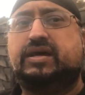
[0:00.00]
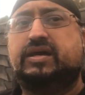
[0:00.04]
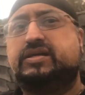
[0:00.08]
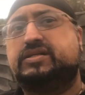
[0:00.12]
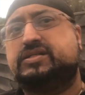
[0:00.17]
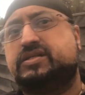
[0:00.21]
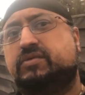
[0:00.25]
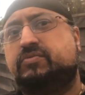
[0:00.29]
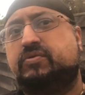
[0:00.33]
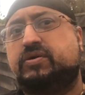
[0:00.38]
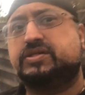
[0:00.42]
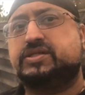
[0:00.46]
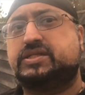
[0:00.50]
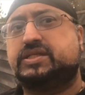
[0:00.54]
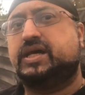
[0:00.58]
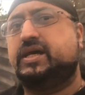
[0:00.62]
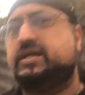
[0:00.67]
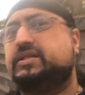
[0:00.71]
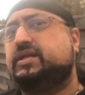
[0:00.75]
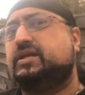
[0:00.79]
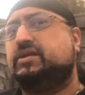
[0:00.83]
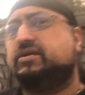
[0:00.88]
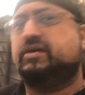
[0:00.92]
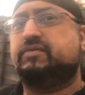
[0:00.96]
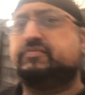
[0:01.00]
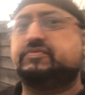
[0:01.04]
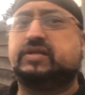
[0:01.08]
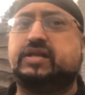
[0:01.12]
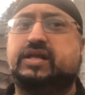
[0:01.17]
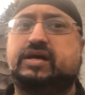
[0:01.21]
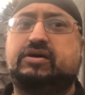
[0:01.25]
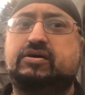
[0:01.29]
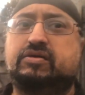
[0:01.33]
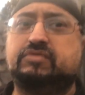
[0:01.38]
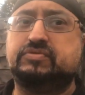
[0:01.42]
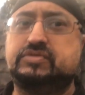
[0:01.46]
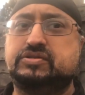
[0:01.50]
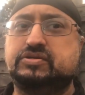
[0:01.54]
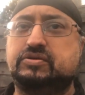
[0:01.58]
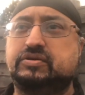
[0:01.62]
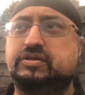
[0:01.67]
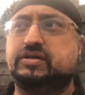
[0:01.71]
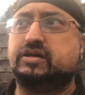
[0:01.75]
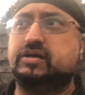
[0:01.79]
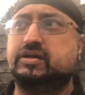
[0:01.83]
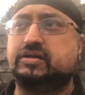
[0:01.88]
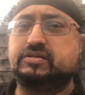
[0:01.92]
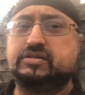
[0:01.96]
So watch that, then after that I'll do
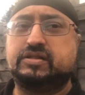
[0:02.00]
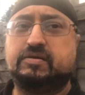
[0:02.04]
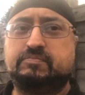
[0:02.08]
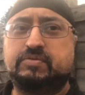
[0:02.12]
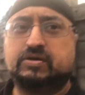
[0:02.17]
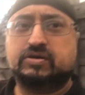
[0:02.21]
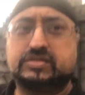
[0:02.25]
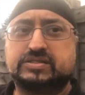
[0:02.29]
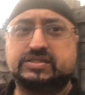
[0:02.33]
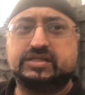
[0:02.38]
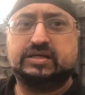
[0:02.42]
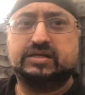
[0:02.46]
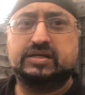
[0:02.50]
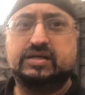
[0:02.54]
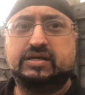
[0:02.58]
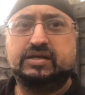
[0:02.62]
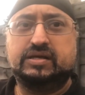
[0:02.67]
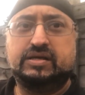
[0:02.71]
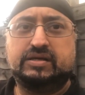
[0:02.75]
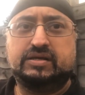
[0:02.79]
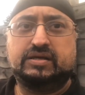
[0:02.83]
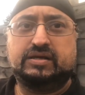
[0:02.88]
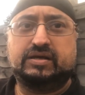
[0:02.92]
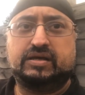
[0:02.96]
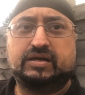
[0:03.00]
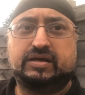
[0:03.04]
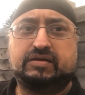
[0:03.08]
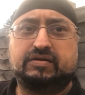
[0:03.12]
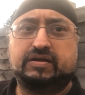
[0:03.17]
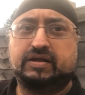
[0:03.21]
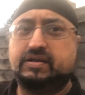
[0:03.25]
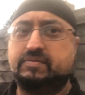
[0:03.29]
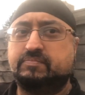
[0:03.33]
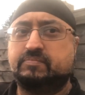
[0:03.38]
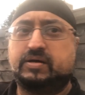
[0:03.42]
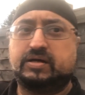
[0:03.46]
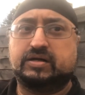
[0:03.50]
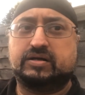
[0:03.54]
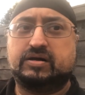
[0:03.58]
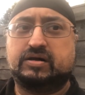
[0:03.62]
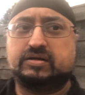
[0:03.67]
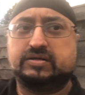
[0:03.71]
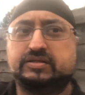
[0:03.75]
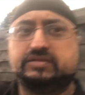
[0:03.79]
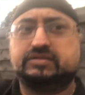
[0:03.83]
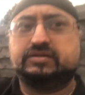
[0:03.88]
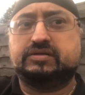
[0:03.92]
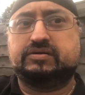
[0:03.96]
the boxing in my
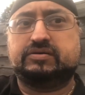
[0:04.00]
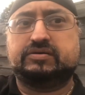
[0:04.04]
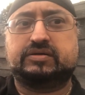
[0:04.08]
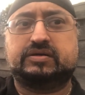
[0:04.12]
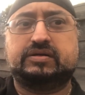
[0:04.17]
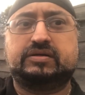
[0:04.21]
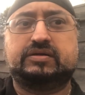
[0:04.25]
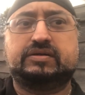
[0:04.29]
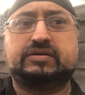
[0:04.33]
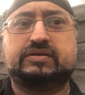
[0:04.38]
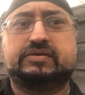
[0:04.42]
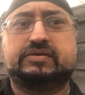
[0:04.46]
garden. Okay.